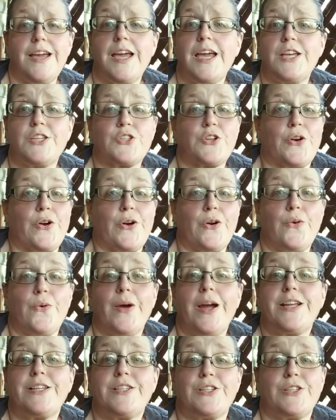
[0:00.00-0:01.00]
is
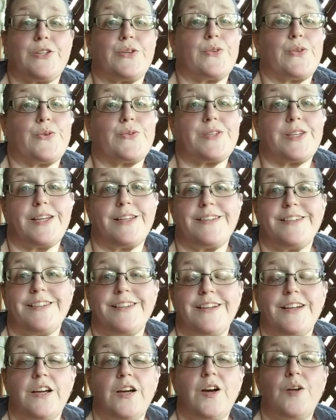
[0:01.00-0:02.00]
great to do those in,
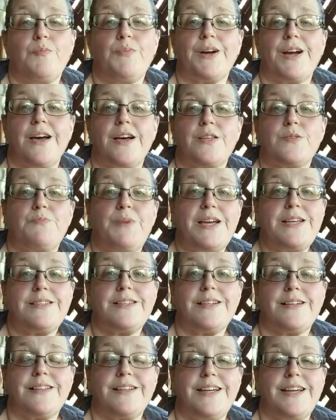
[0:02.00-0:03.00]
because
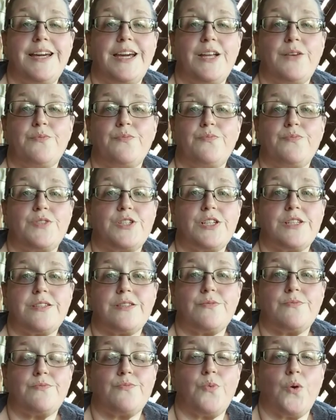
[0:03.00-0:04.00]
basically it just
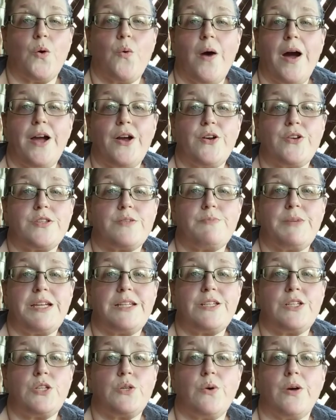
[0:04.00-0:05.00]
requires me
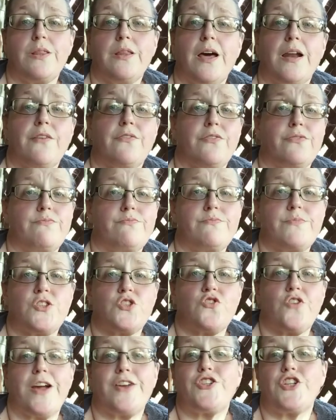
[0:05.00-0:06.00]
to do a lot of
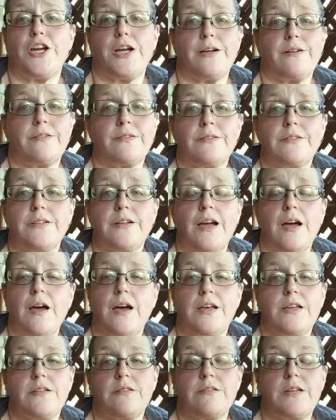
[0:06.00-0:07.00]
stretching,
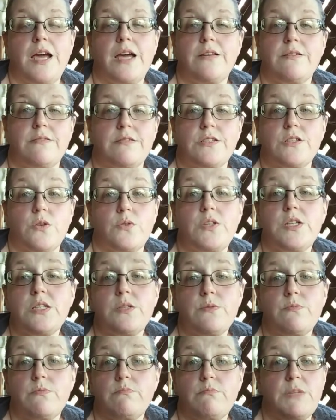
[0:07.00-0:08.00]
and so
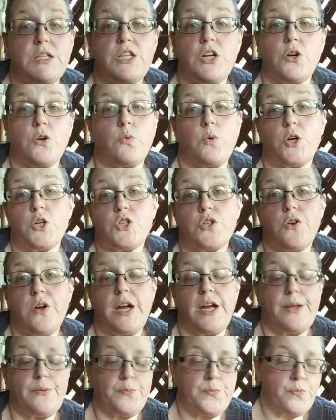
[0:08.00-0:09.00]
this material works
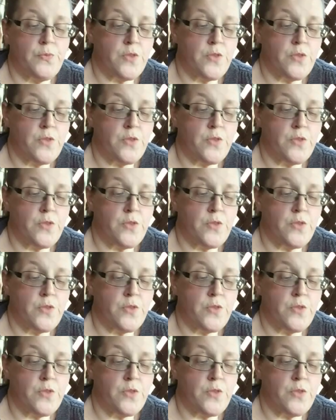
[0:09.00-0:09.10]
great.